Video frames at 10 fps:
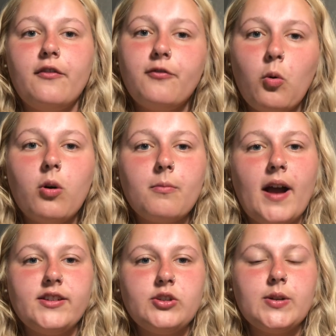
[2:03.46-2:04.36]
for
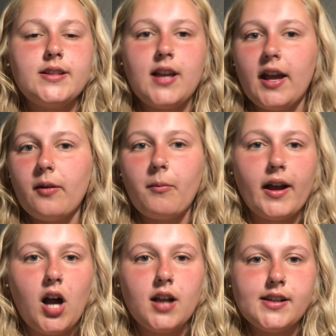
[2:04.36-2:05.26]
my students and my
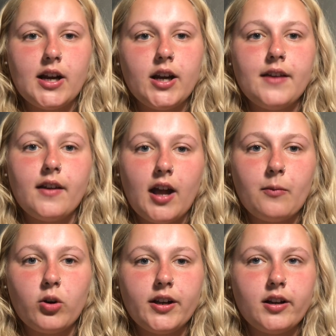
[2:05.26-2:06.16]
content area that I'm
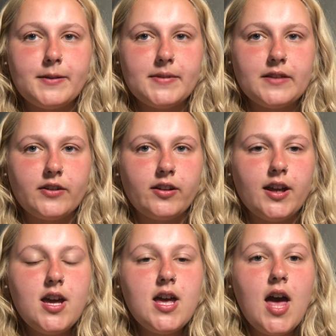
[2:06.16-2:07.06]
working on specifically,
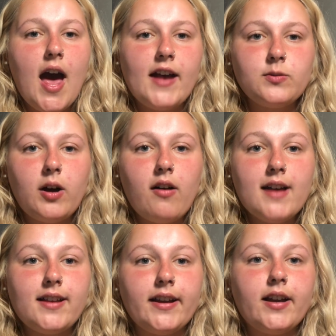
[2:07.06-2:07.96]
as well
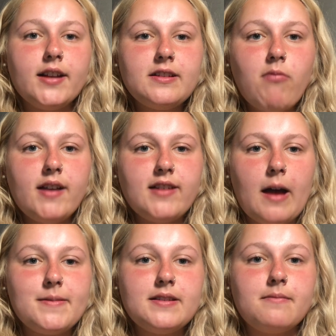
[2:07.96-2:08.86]
as I can customize
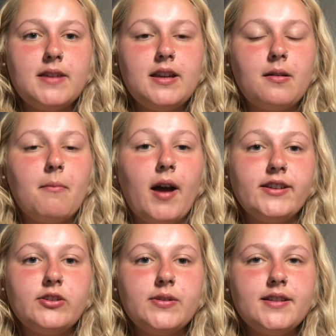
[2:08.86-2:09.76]
apps to meet my
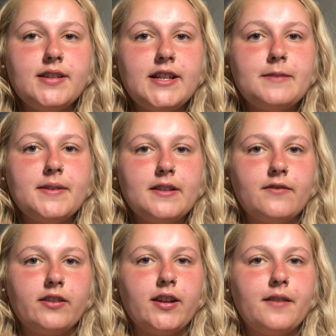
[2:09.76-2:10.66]
students' needs
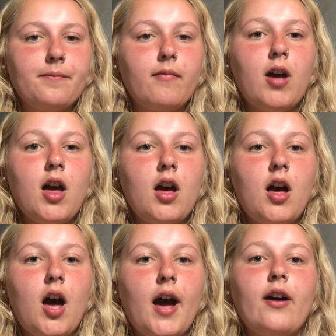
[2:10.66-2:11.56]
specifically.
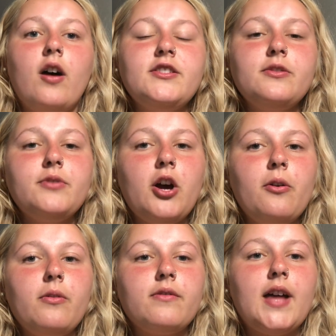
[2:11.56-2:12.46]
I also
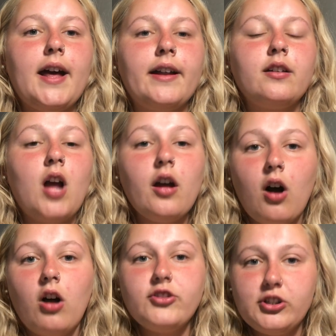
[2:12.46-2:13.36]
know that not
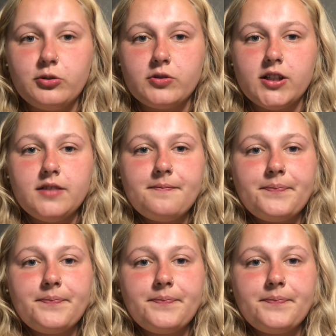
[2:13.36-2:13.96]
all children